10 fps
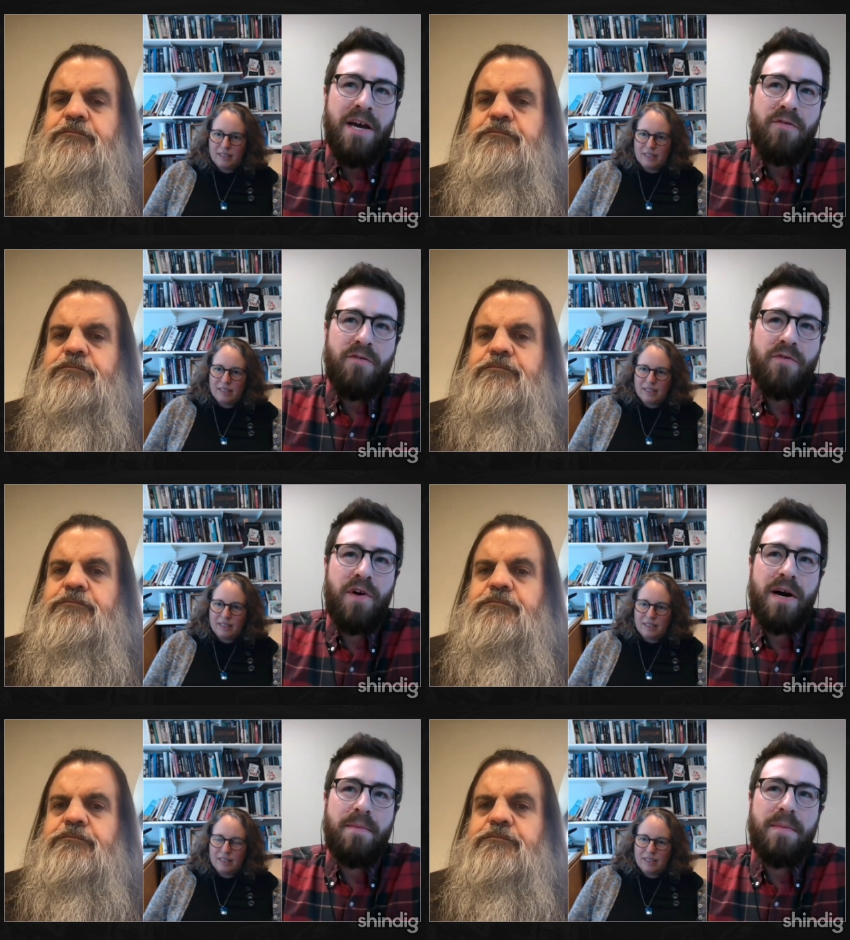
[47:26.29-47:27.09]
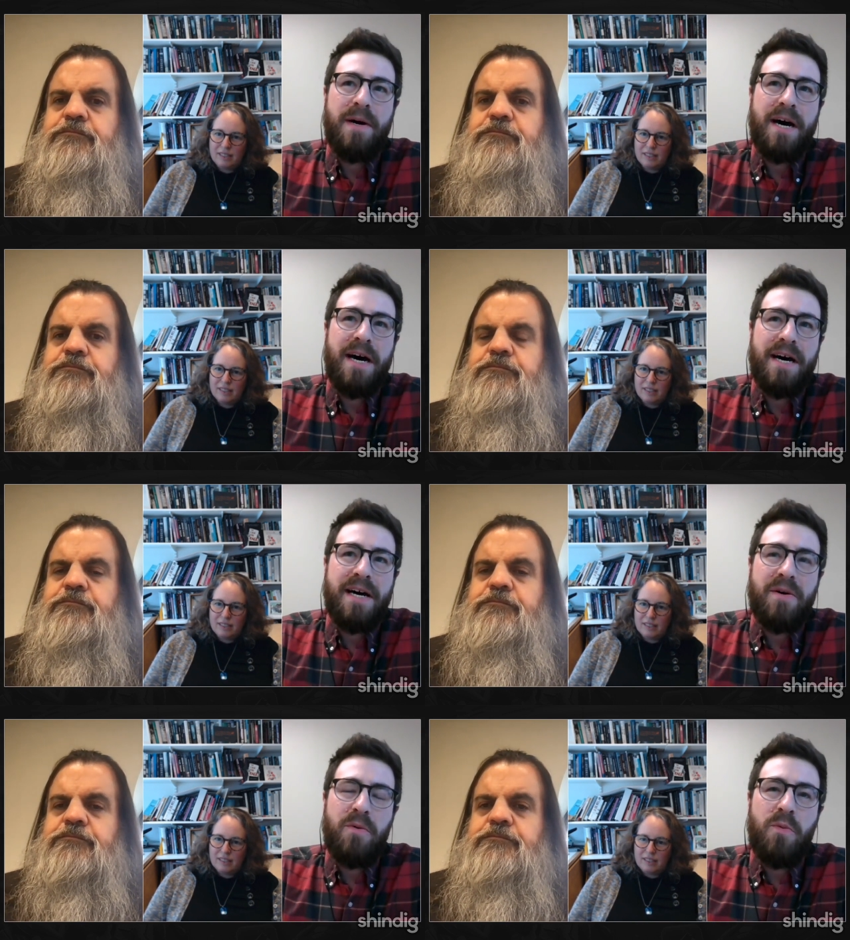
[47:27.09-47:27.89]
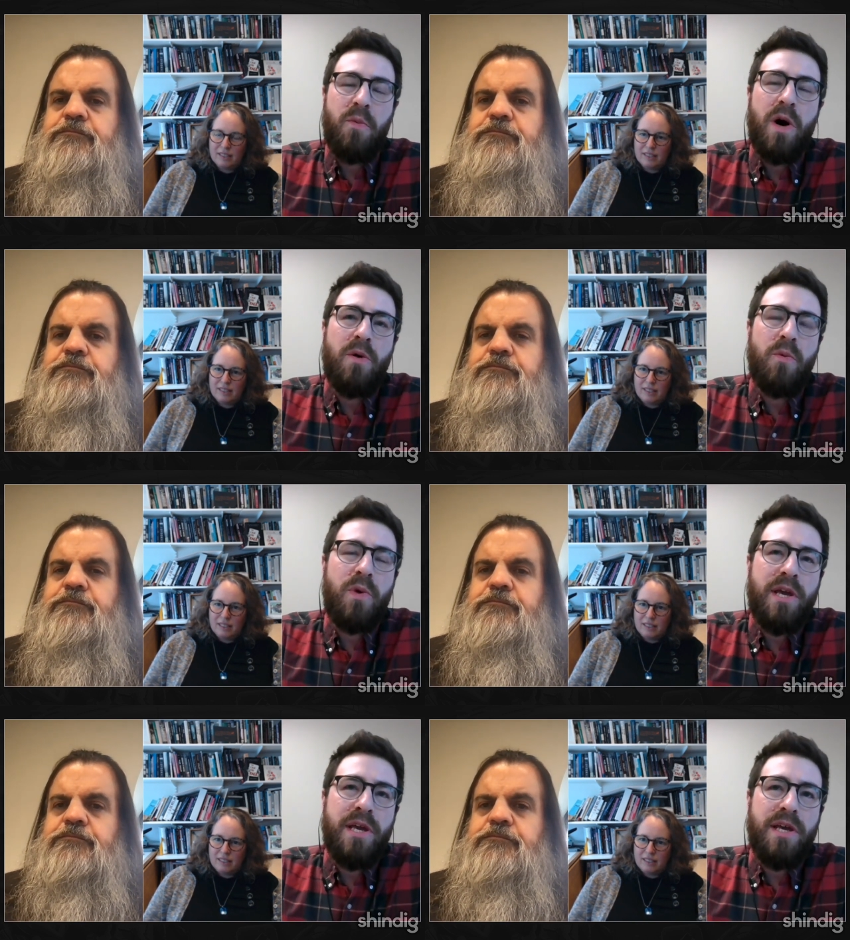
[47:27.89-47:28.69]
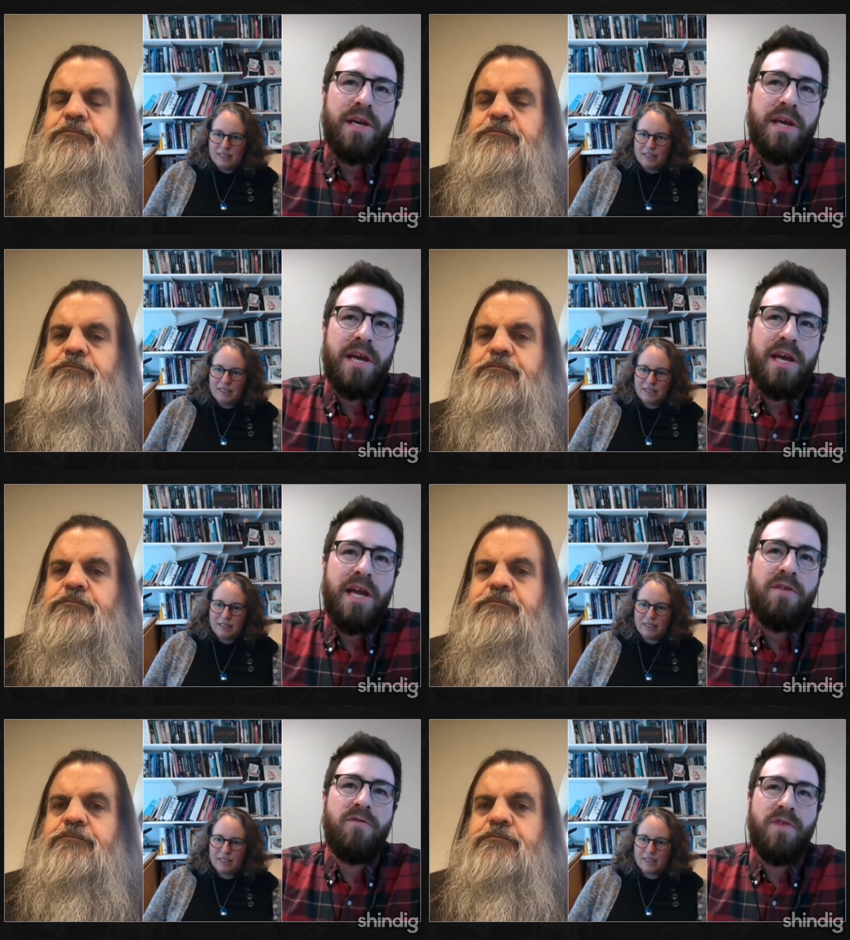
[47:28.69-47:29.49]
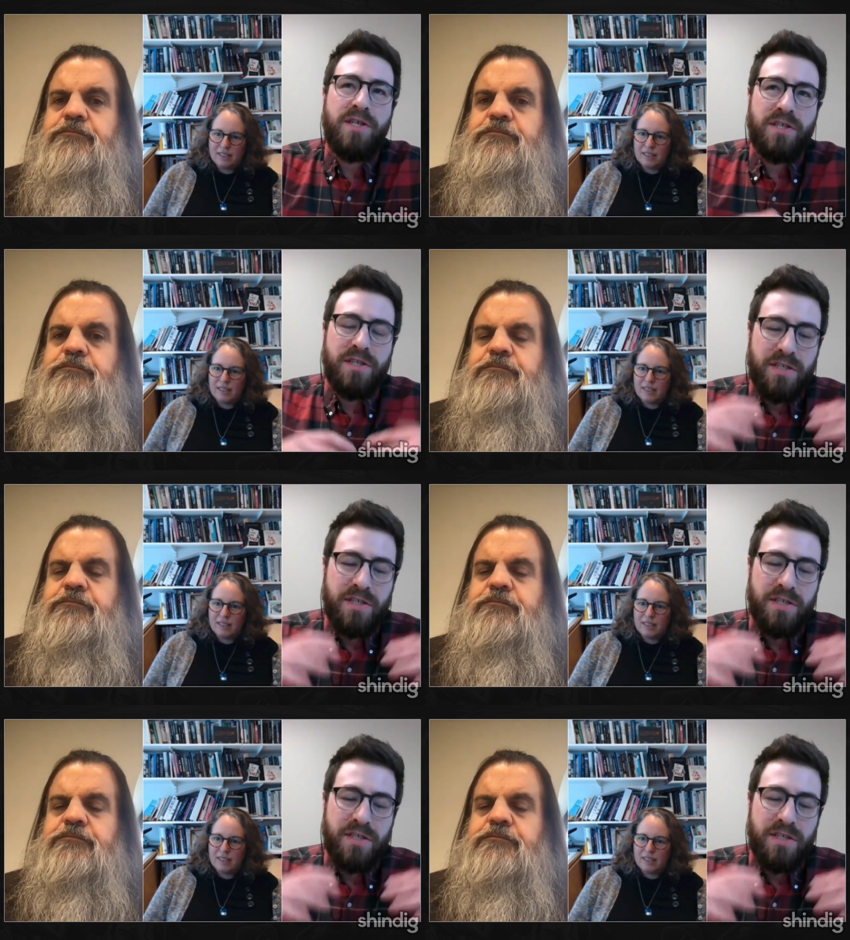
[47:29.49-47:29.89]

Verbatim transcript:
Speaker 1: from uh, what we envision